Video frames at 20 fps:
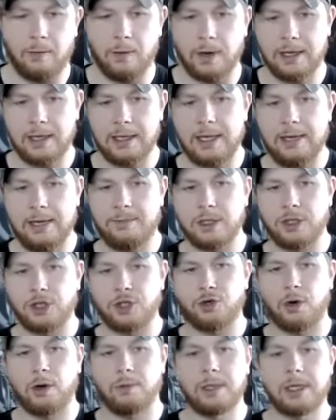I wanted to keep this
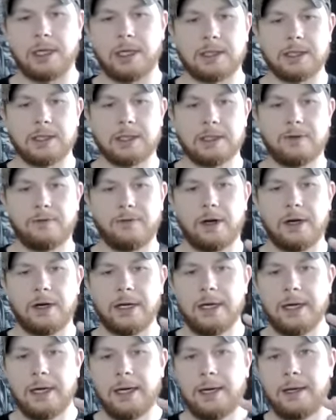short because this is a
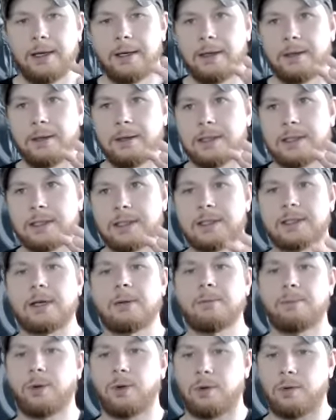very
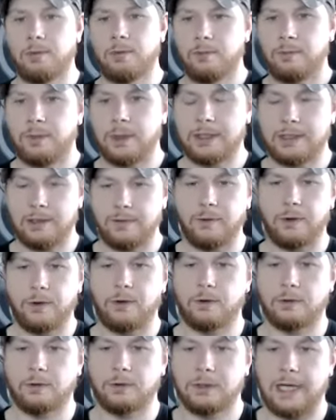simple but
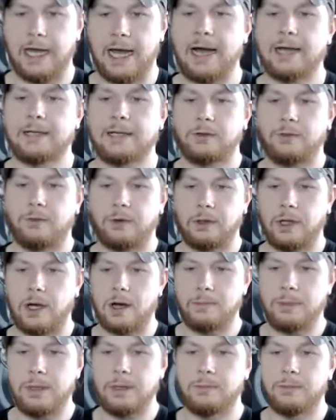difficult task for a
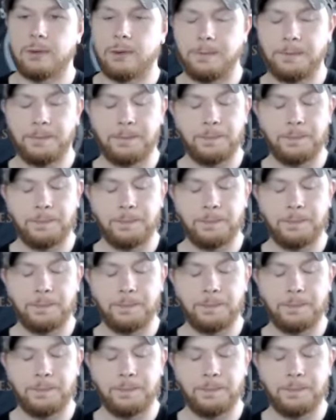lot of people.